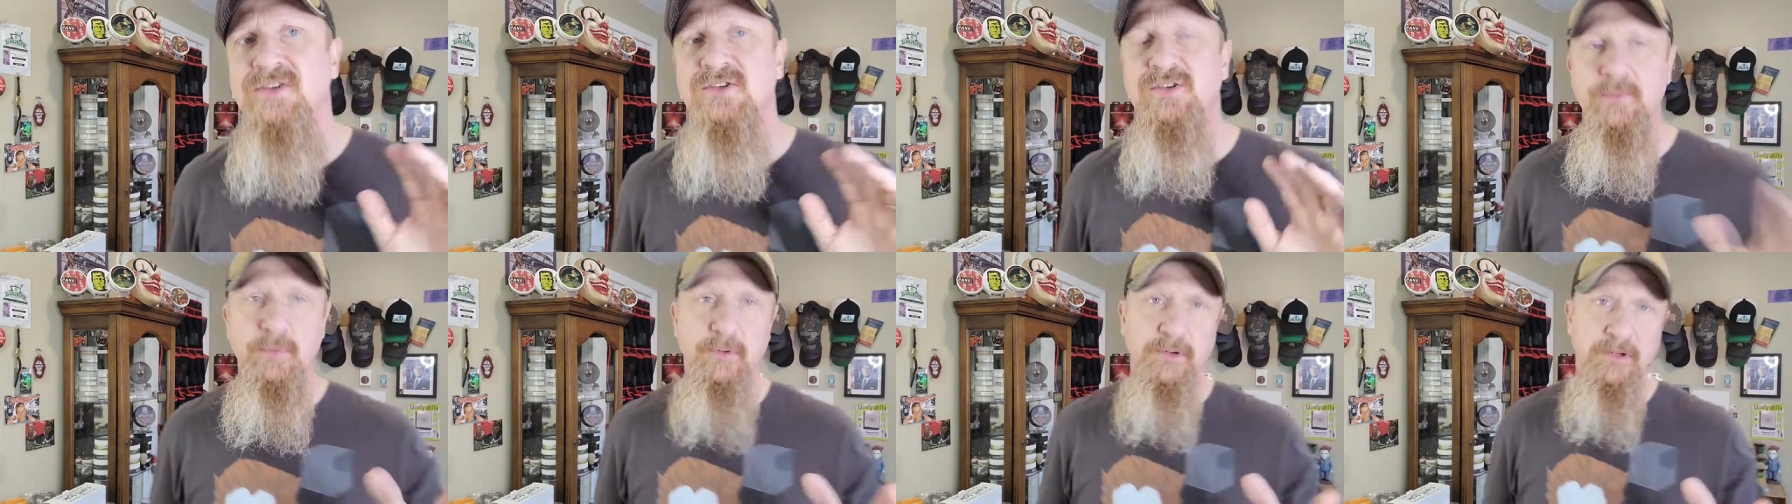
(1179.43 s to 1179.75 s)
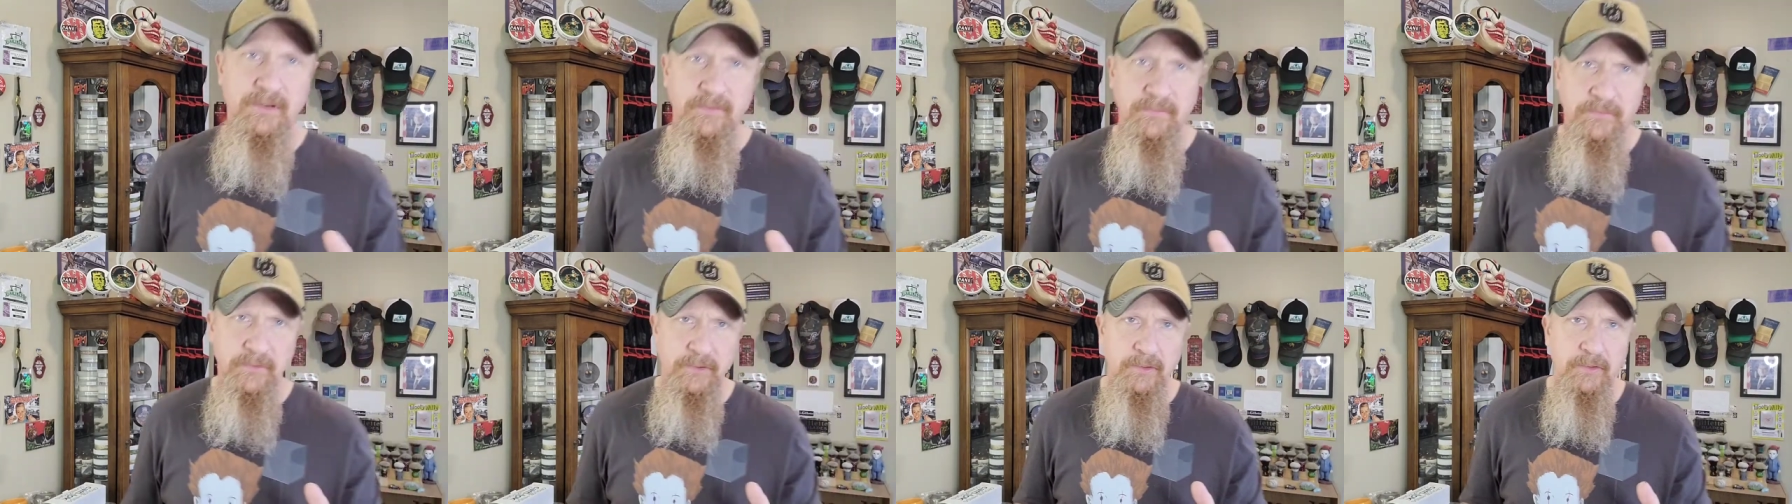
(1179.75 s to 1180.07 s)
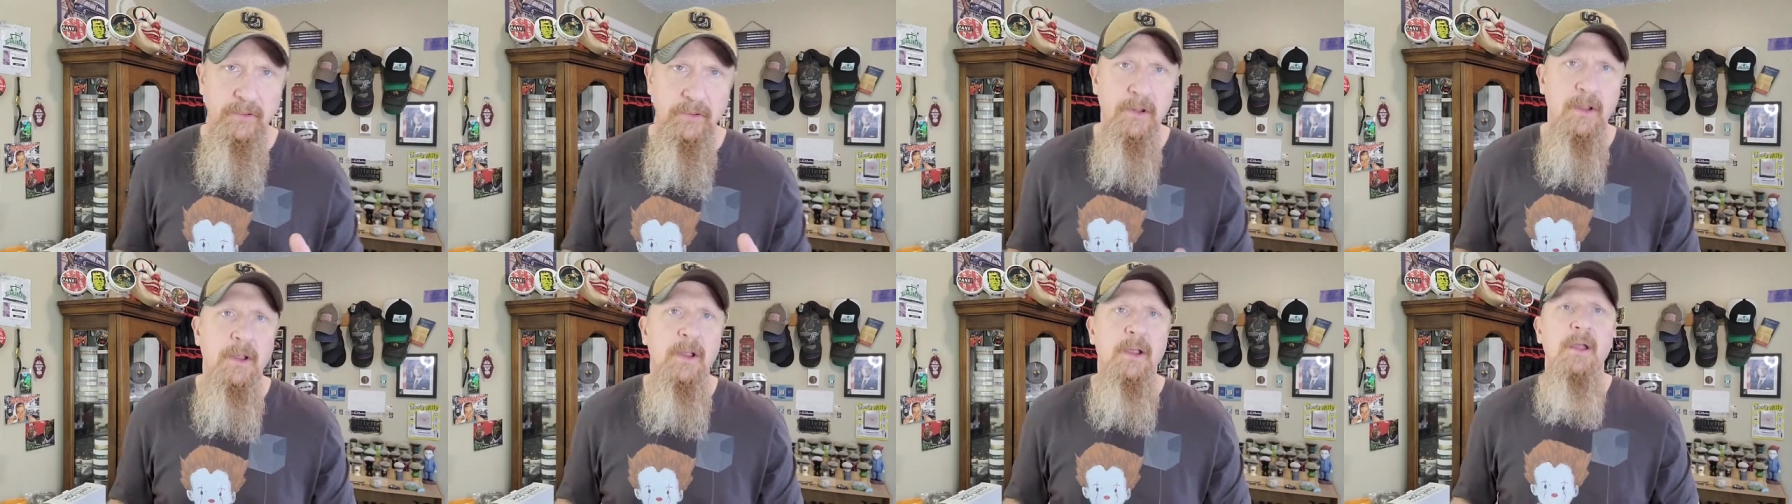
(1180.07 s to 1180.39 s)
super good for
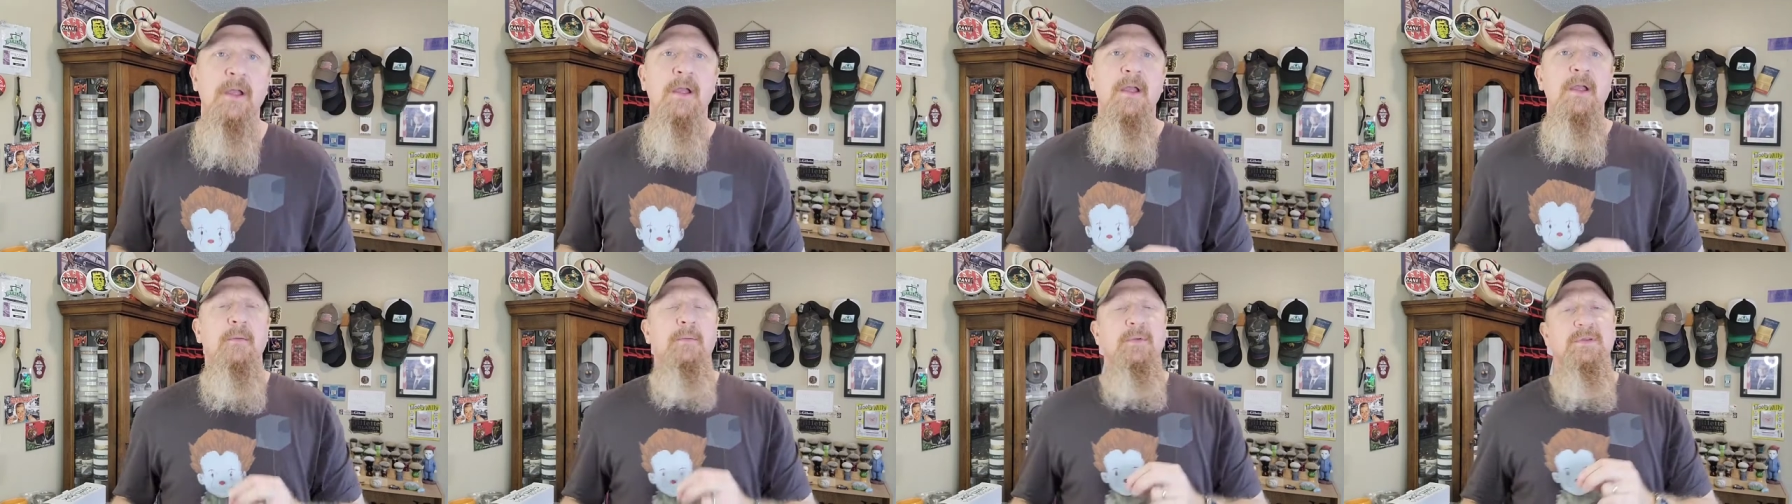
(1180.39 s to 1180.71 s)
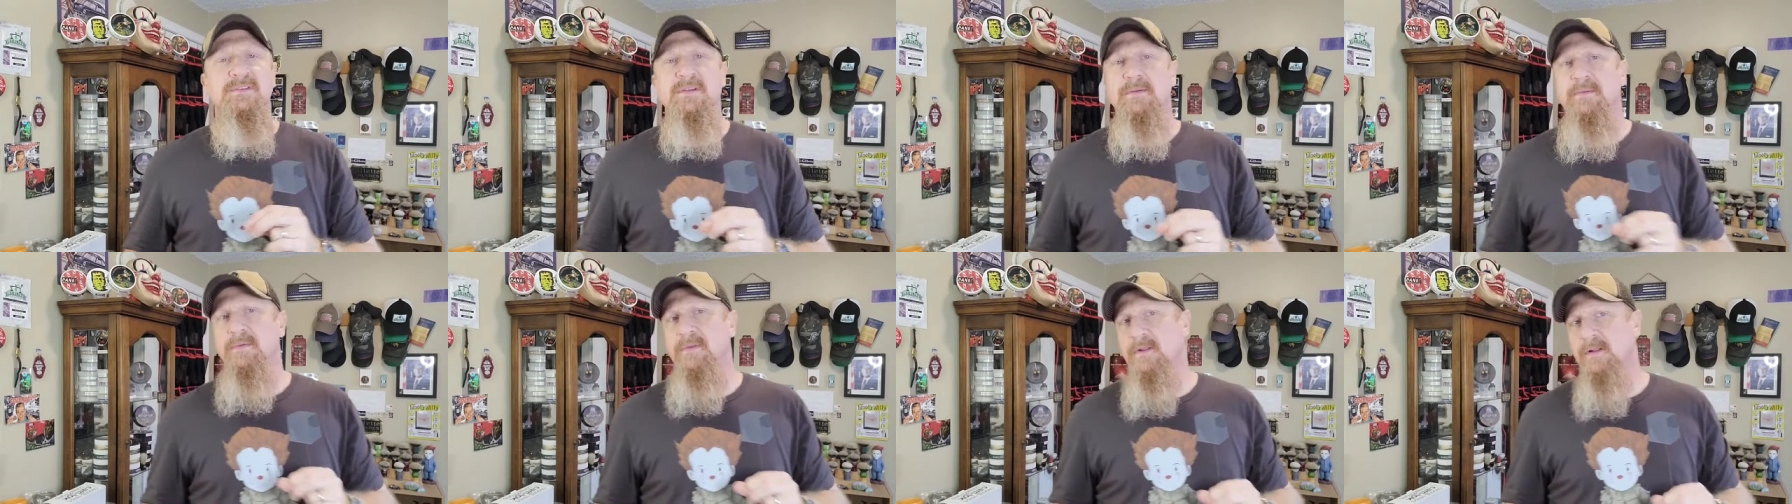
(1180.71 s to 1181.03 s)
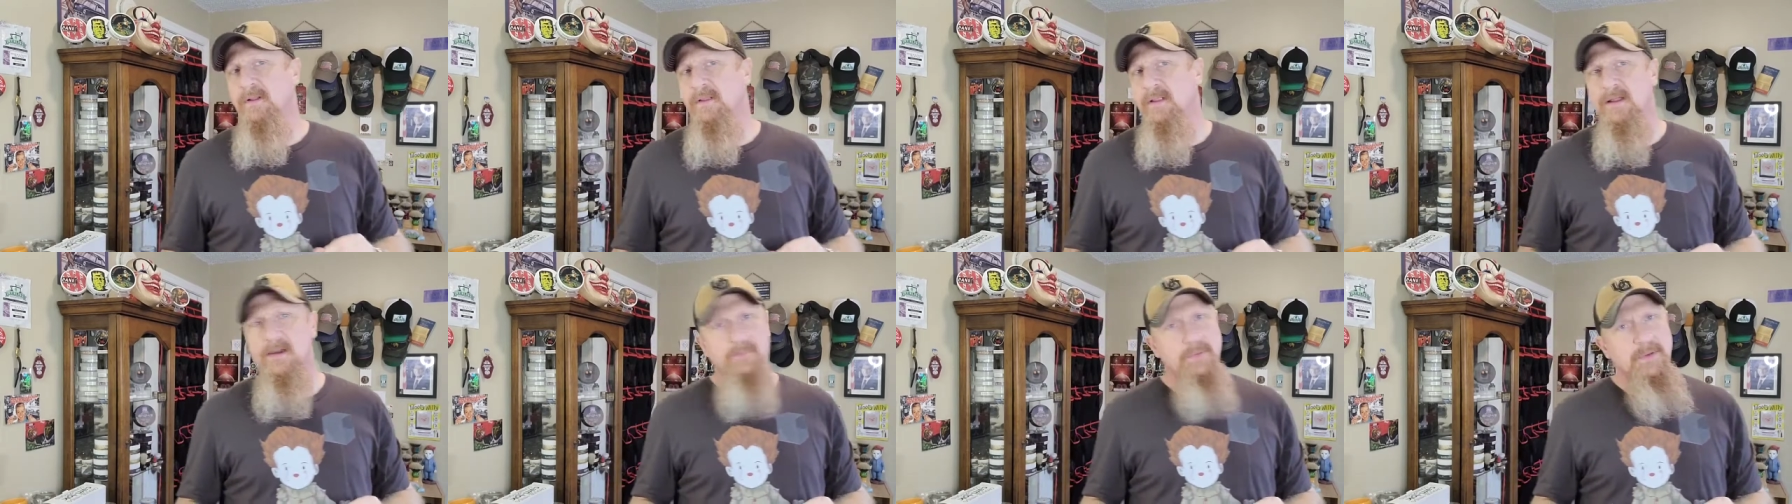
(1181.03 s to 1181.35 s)
you something
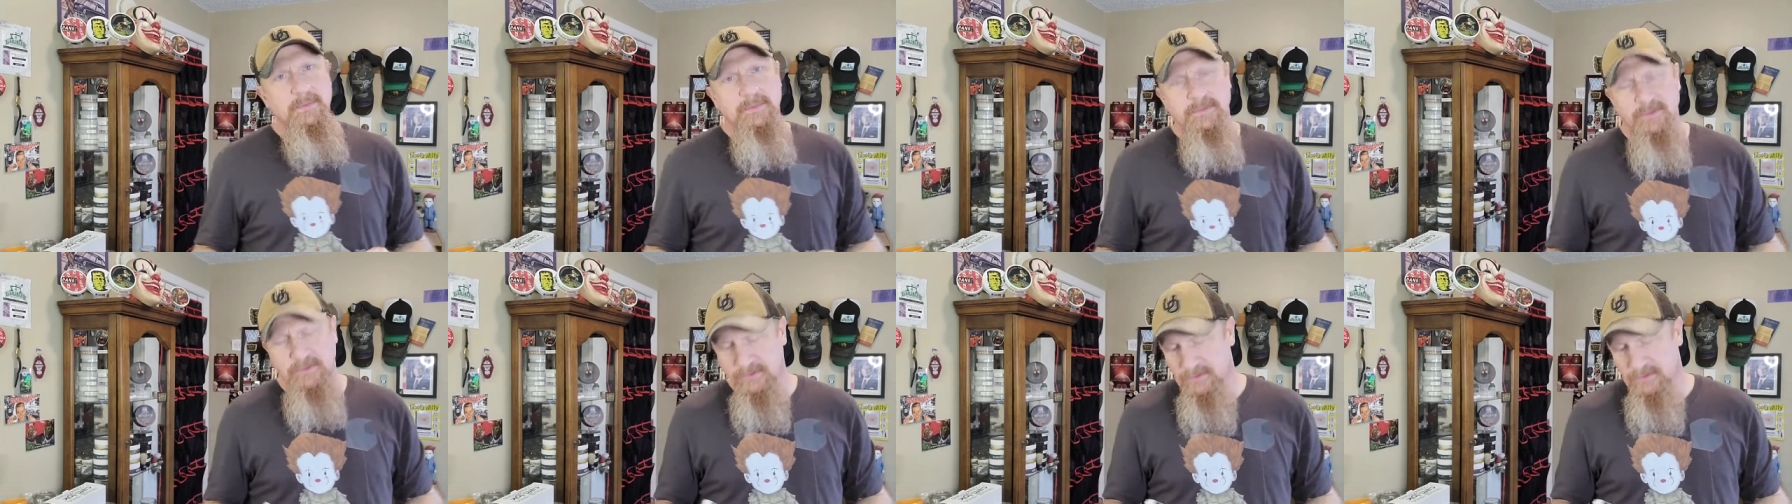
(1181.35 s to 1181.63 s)
a lot of people